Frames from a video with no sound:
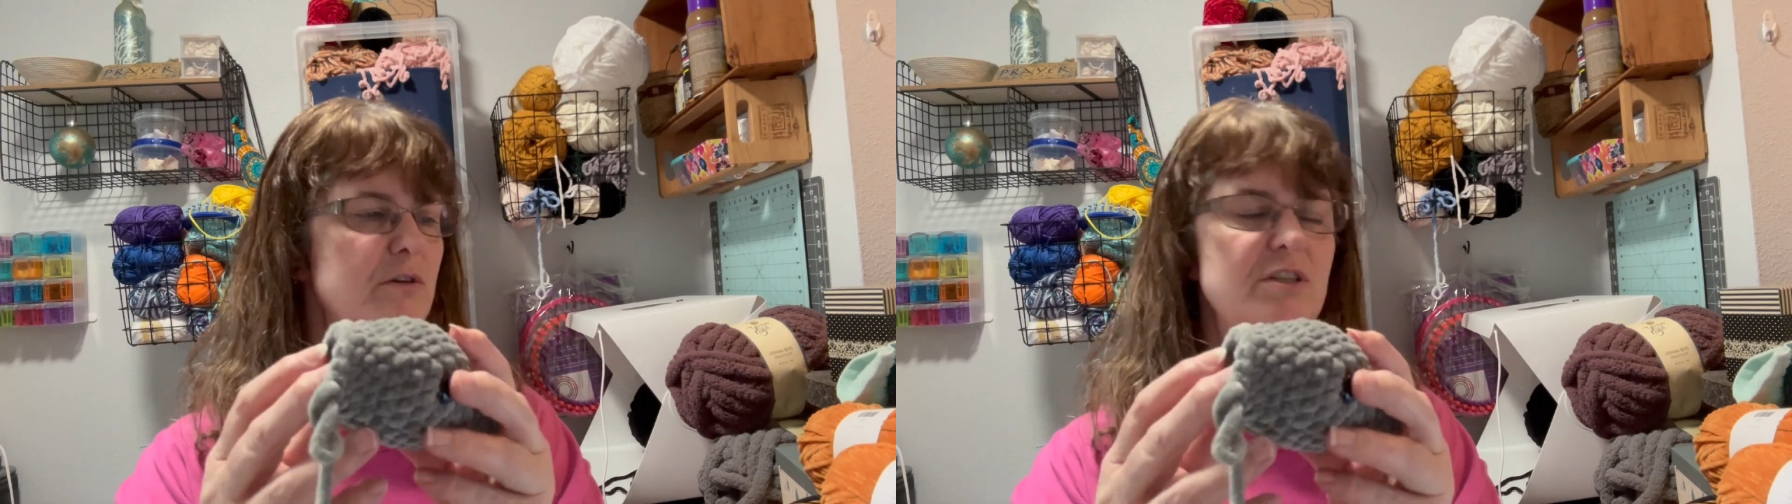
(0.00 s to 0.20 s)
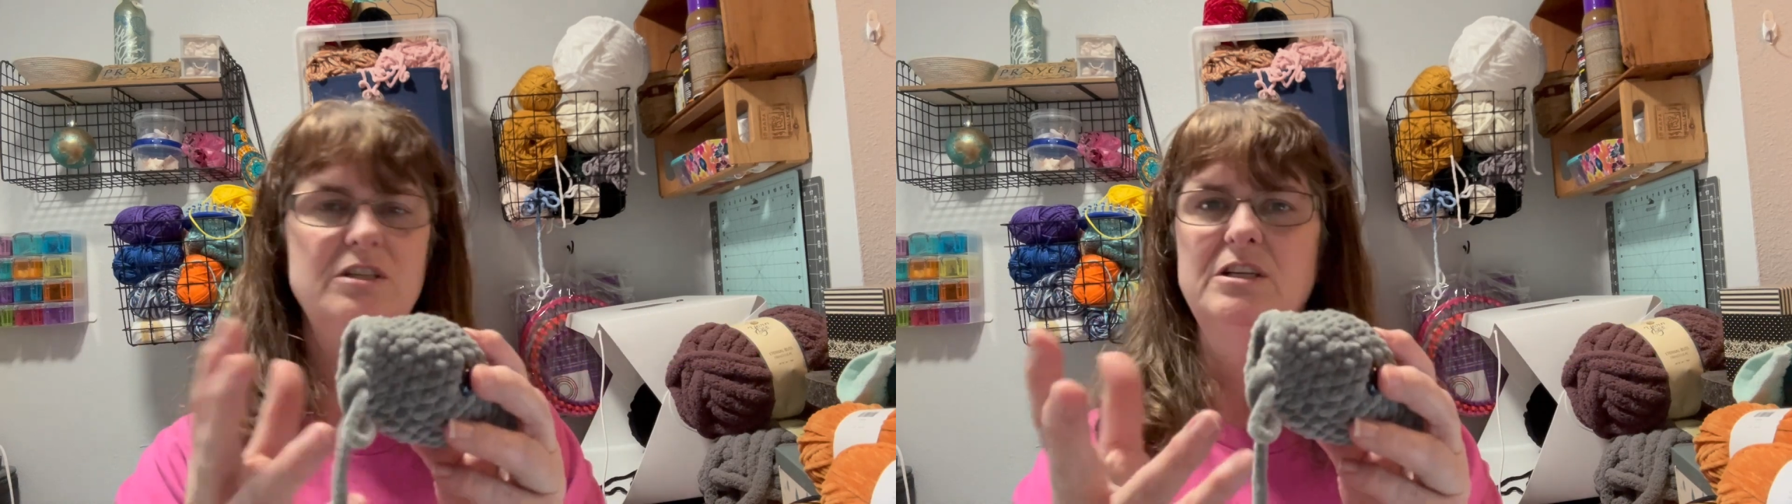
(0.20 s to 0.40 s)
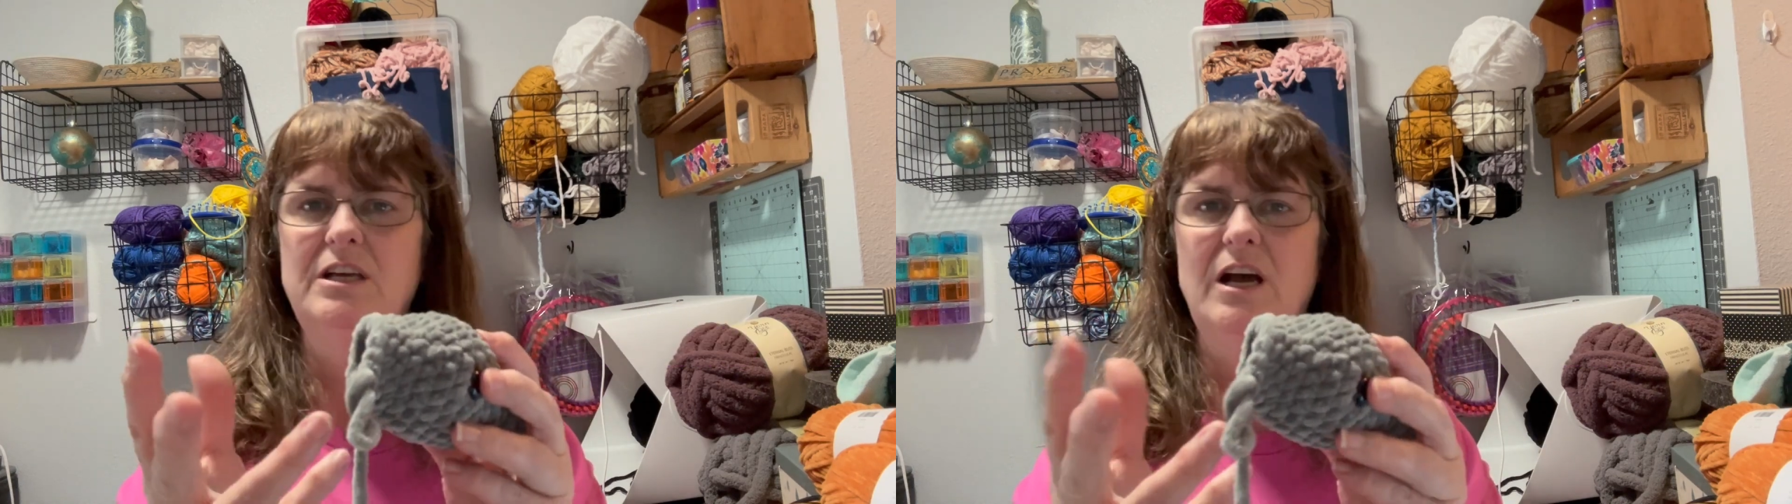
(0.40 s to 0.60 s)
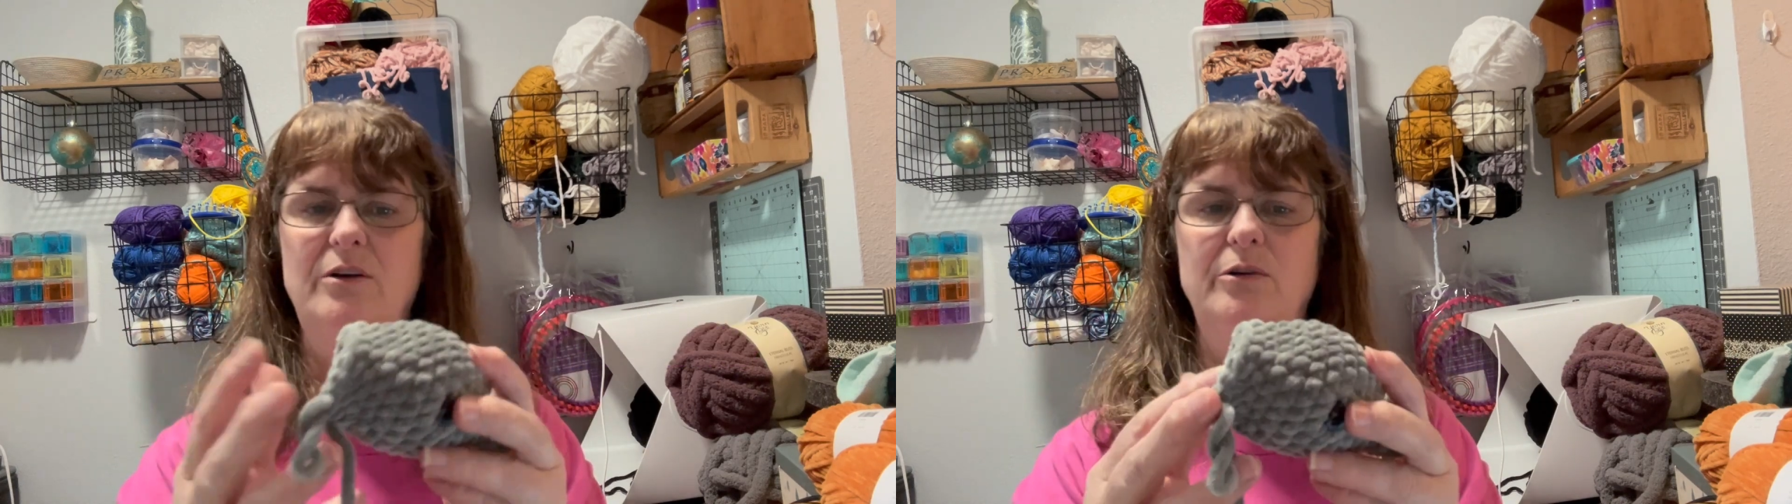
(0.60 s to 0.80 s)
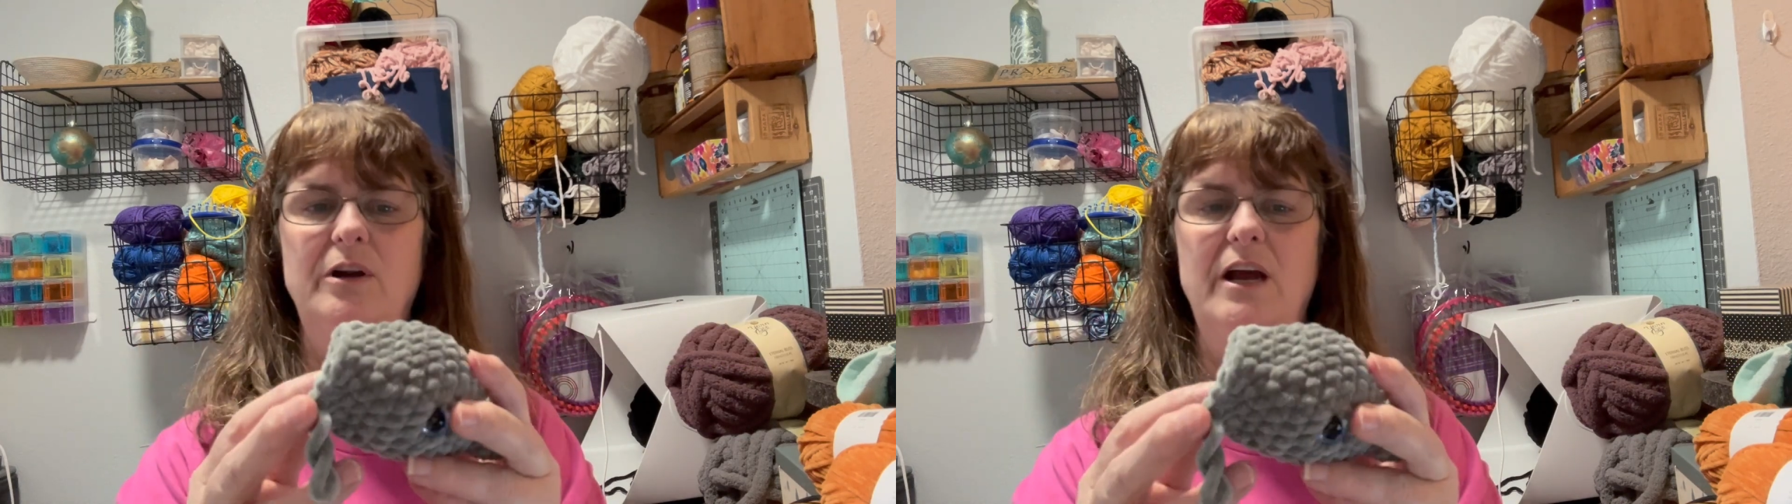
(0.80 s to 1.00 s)
It's just a
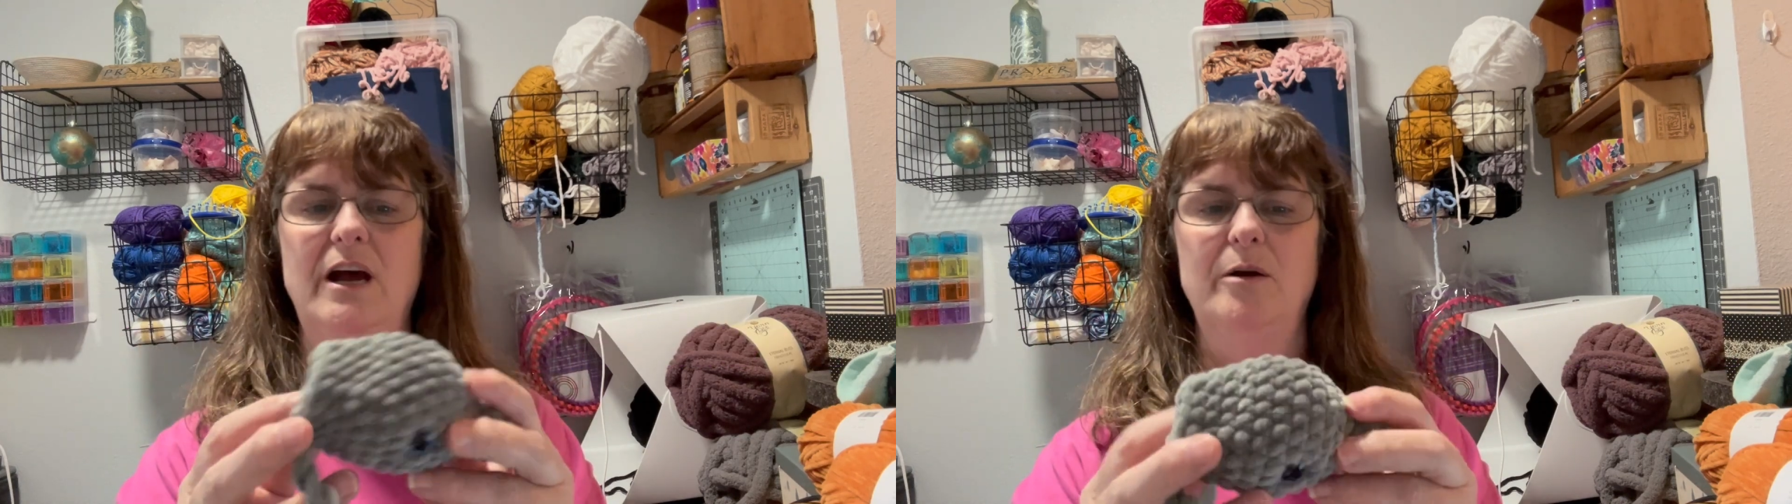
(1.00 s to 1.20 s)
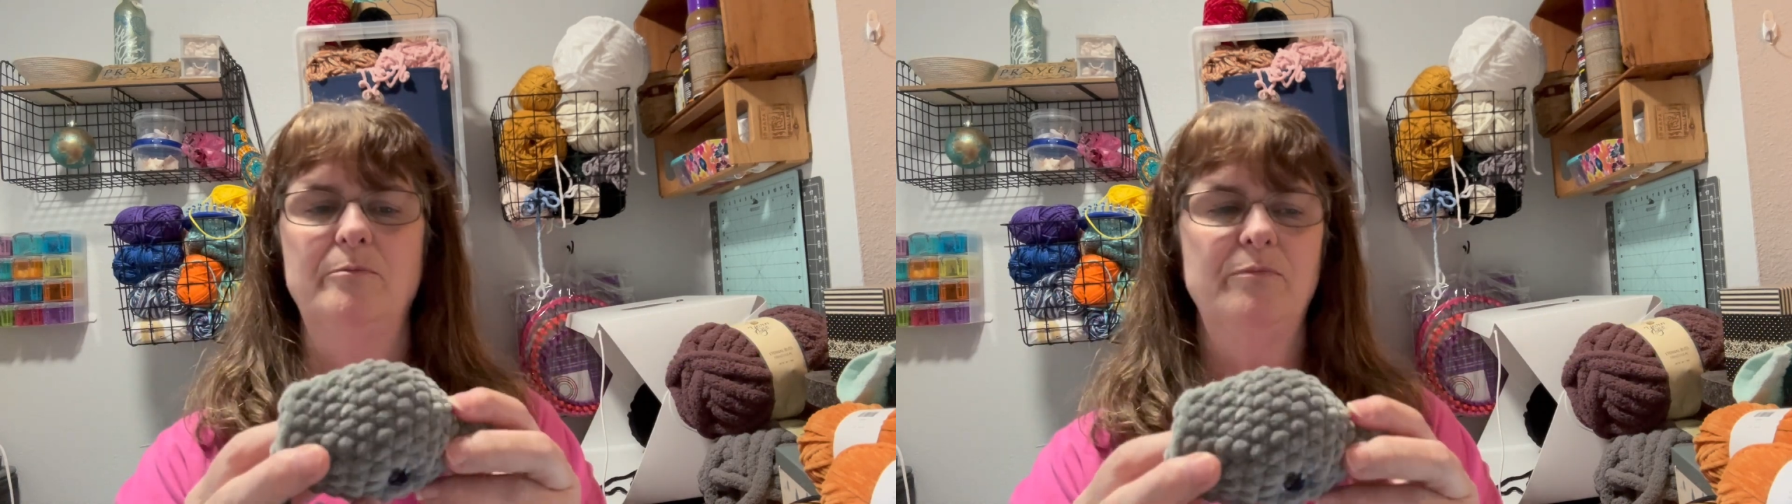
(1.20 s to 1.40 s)
counter app.